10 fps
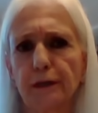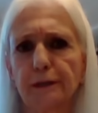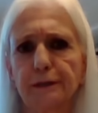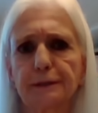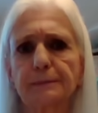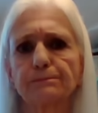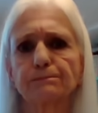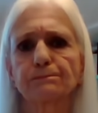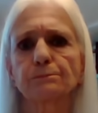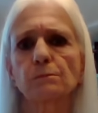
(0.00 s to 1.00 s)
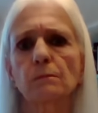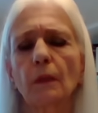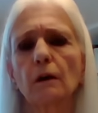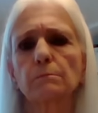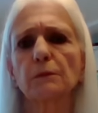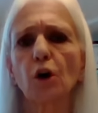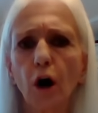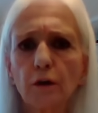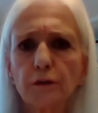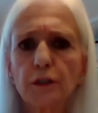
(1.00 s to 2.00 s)
is.
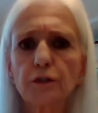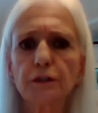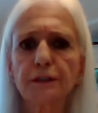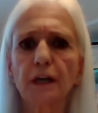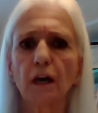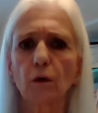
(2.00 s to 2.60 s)
Coroners,